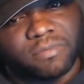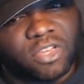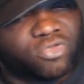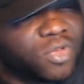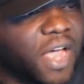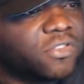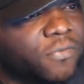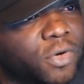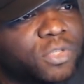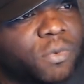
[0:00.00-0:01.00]
Street
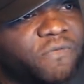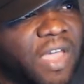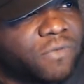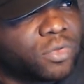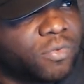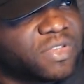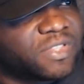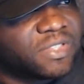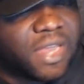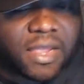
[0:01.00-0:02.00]
Controversy with
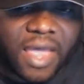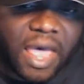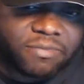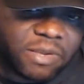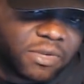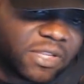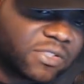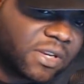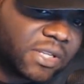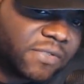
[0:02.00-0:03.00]
FightView360.com. Time to get to
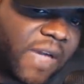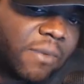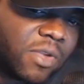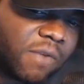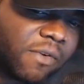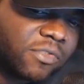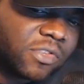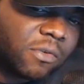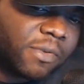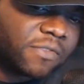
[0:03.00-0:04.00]
the next fight. We cover every
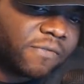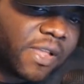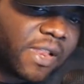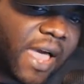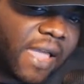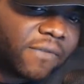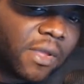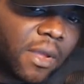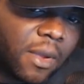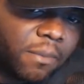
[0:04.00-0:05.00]
single major fight live.
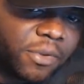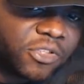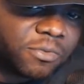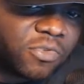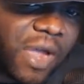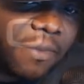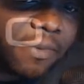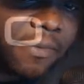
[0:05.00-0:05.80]
Please subscribe.